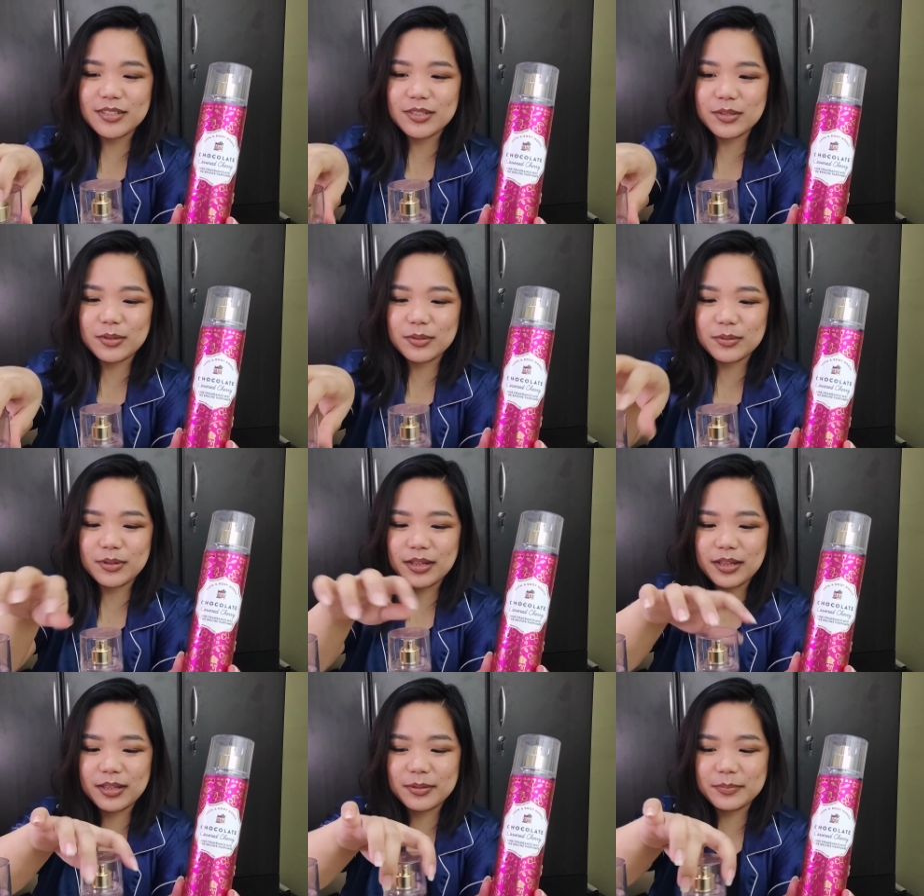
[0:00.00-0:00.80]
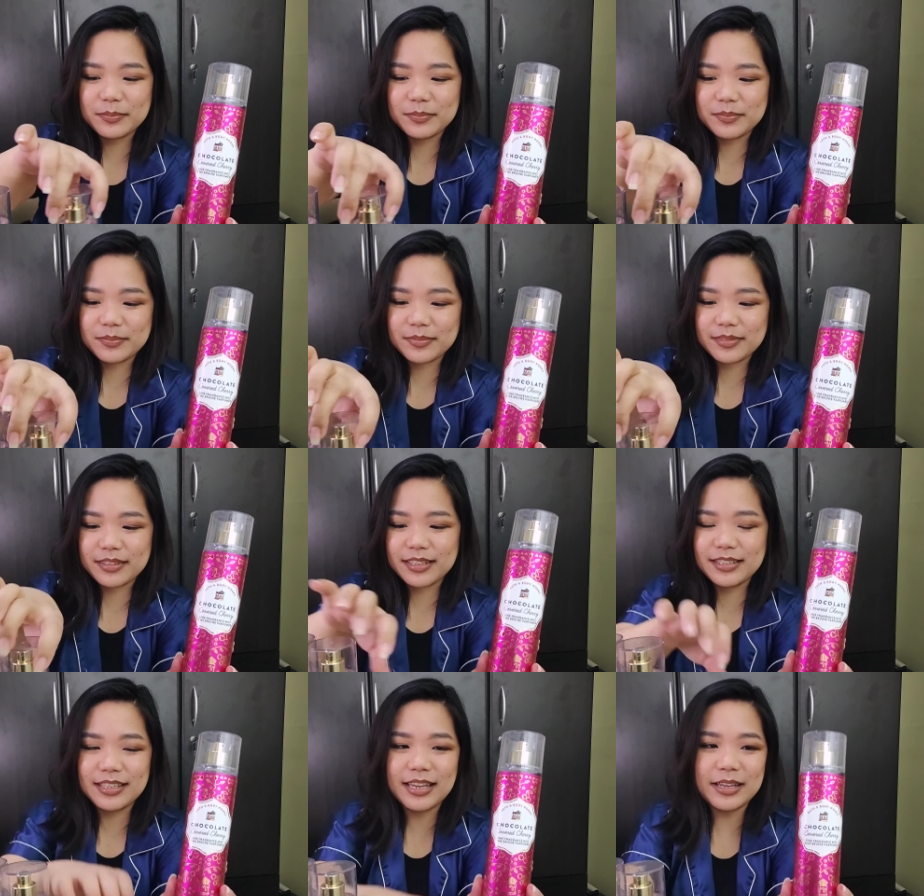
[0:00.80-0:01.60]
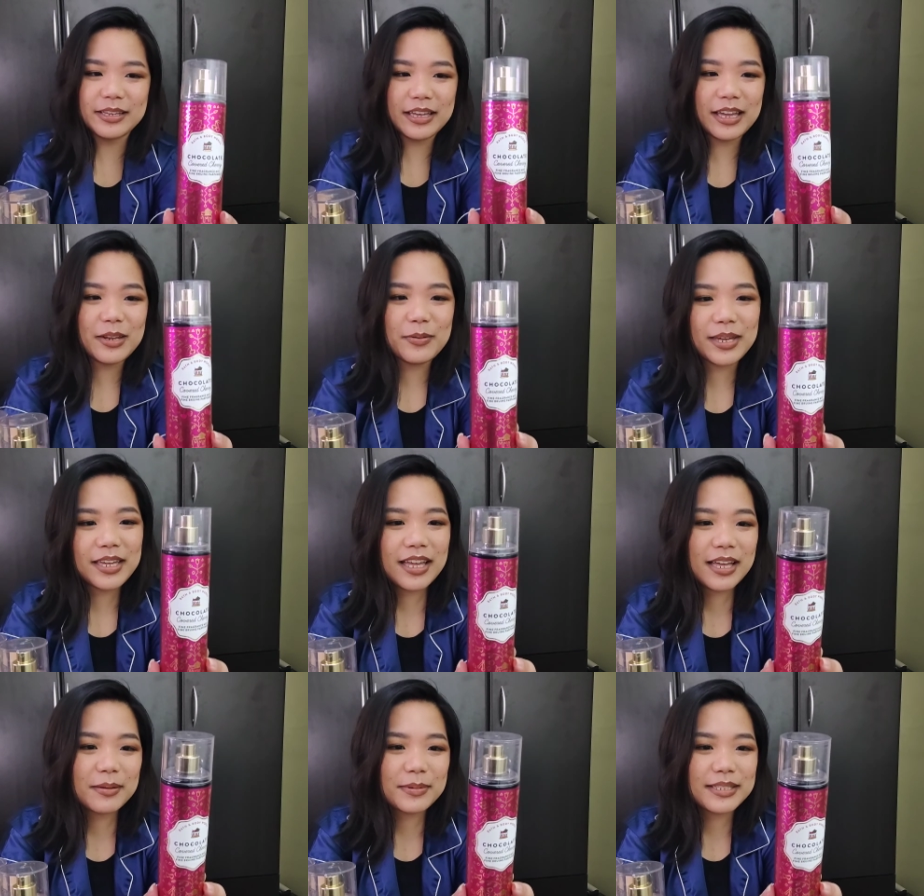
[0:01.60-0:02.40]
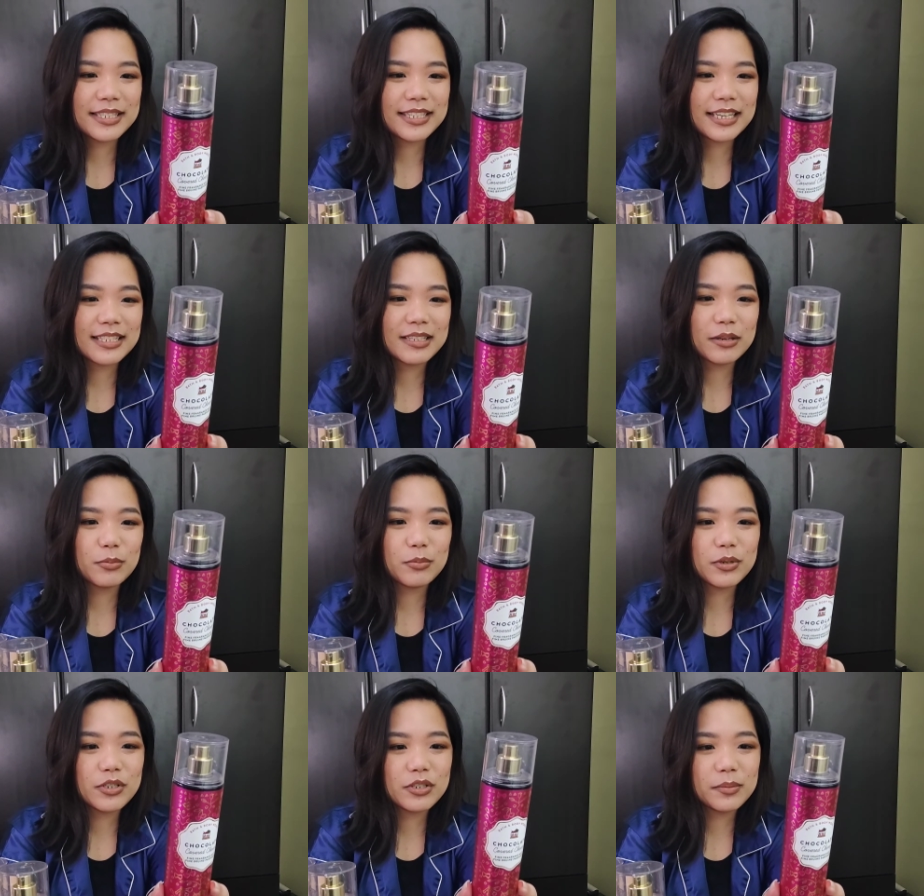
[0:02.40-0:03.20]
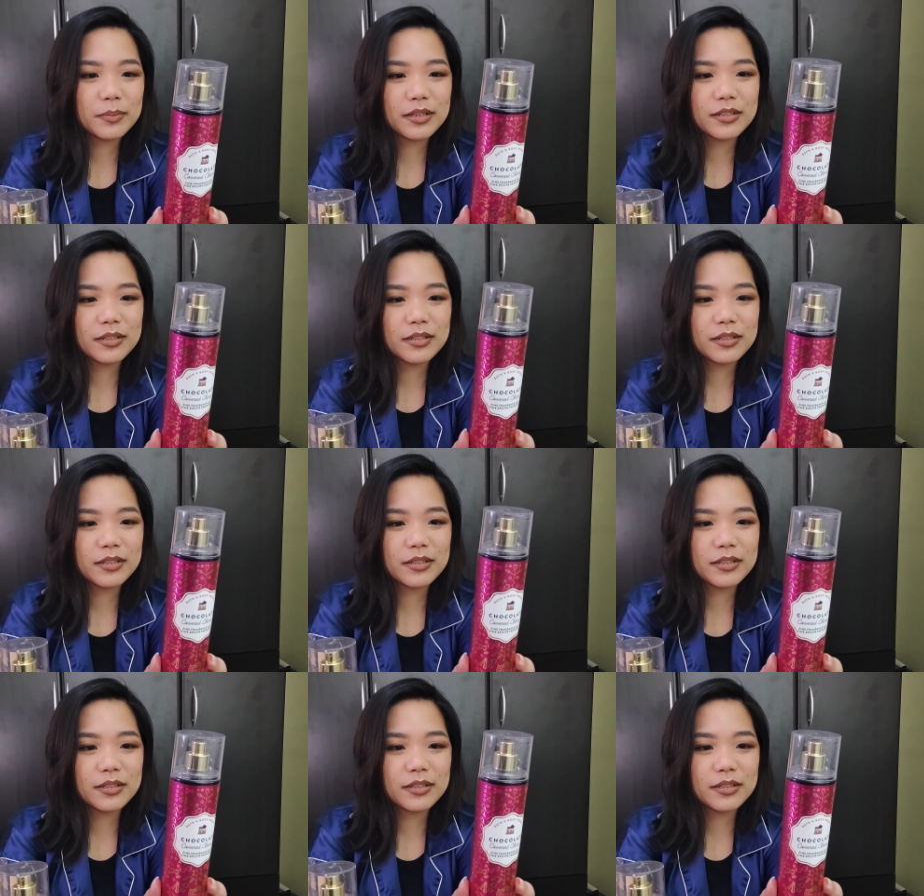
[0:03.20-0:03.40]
So yeah. Anyway, it says rich